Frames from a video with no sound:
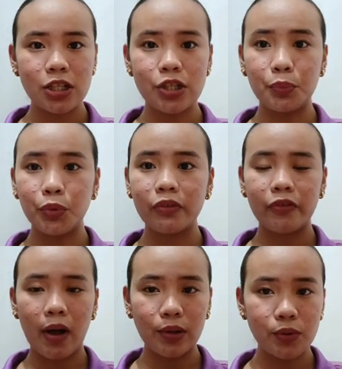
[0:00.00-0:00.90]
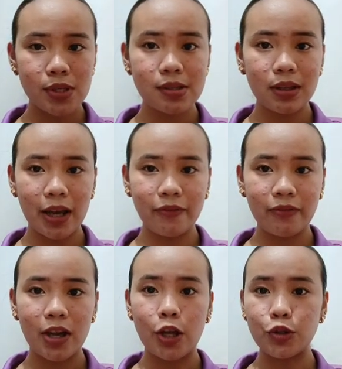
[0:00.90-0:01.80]
The book follows his
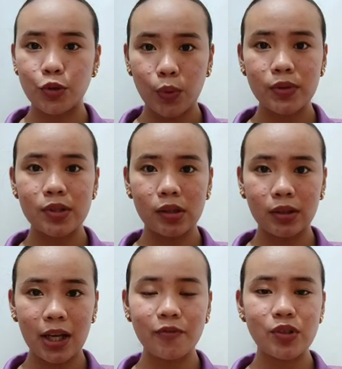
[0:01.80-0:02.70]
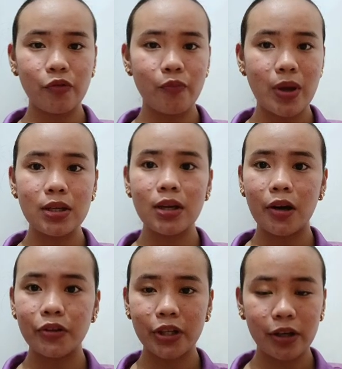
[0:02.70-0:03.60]
life and shows that lives of many
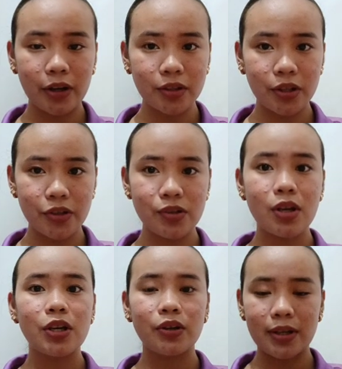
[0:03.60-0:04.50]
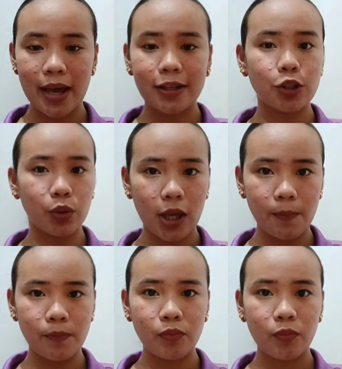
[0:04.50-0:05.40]
other characters connect to him.